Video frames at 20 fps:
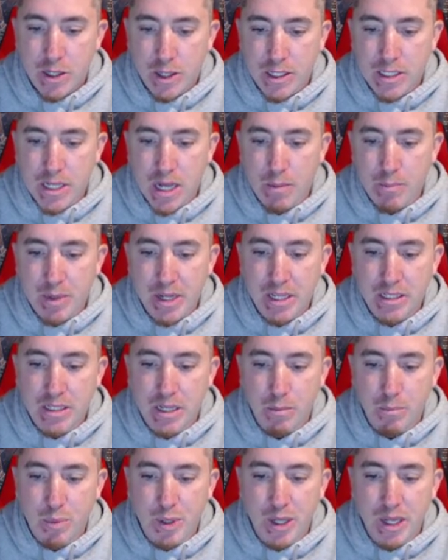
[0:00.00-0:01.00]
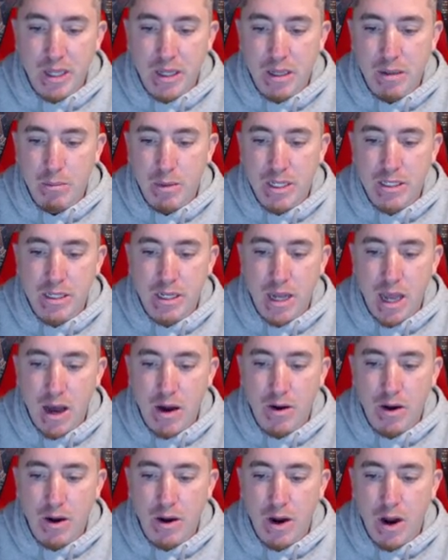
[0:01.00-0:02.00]
this company is completely missing out
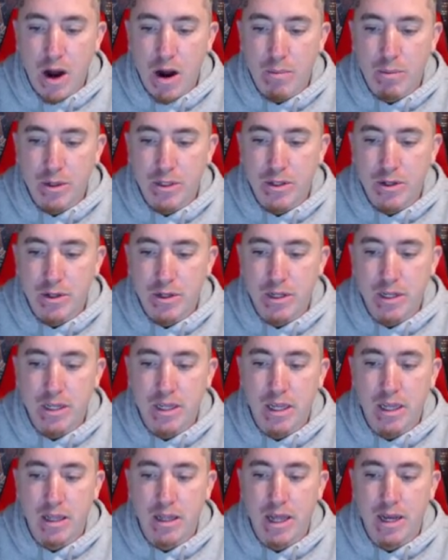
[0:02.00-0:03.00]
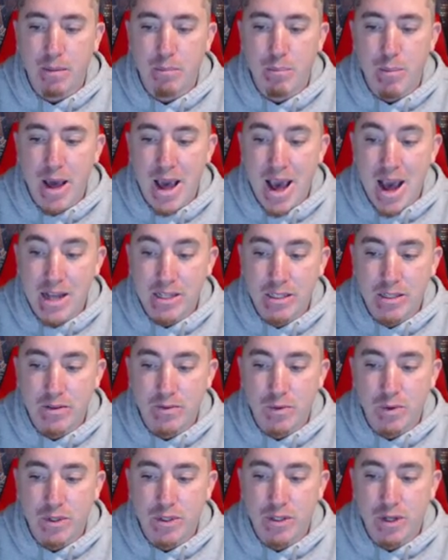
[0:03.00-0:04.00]
on an opportunity to get like massive
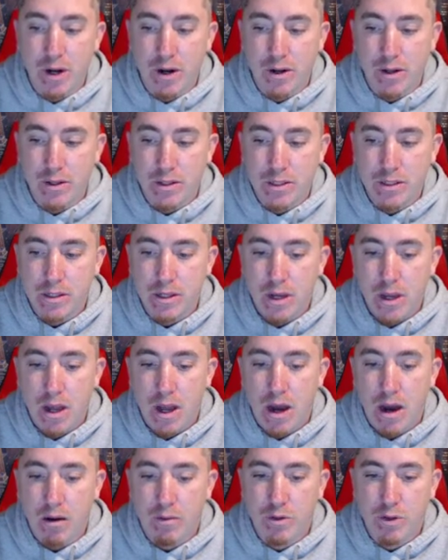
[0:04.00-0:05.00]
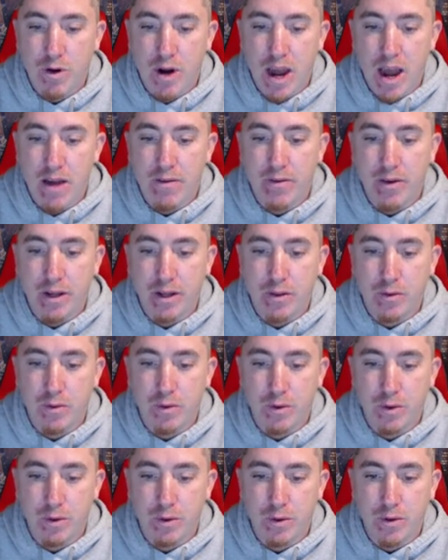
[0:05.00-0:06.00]
results of traffic
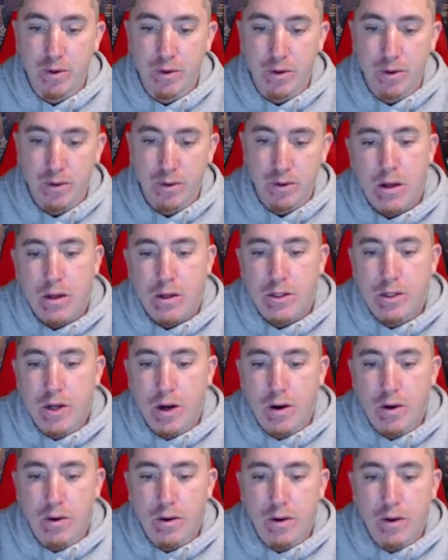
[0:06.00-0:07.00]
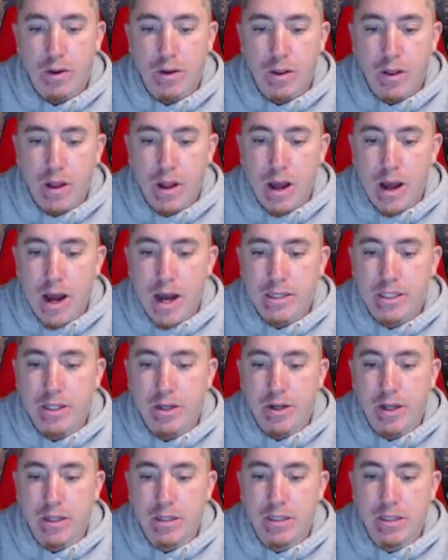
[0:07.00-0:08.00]
through Google. So as
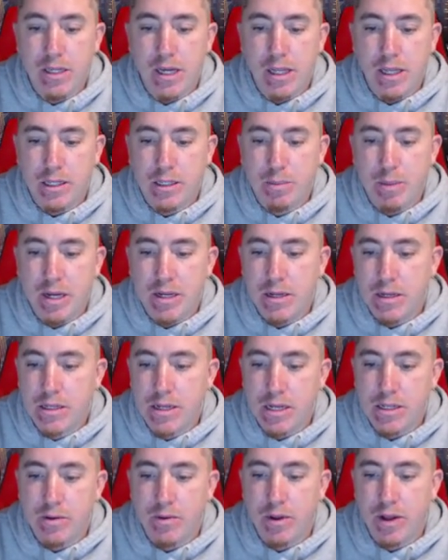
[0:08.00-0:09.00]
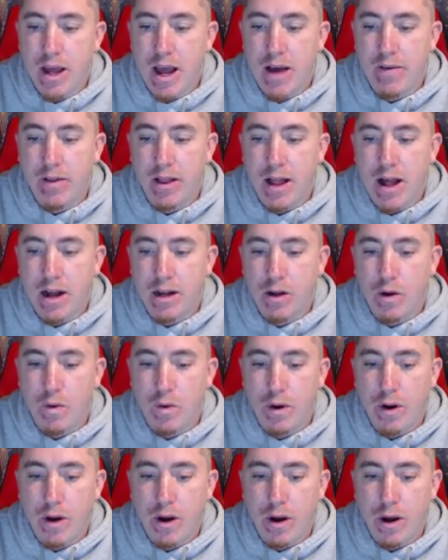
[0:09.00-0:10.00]
you can see, this business doesn't really have a lot
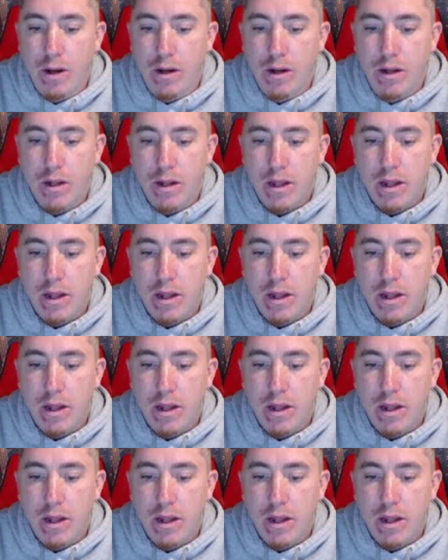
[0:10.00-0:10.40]
going on.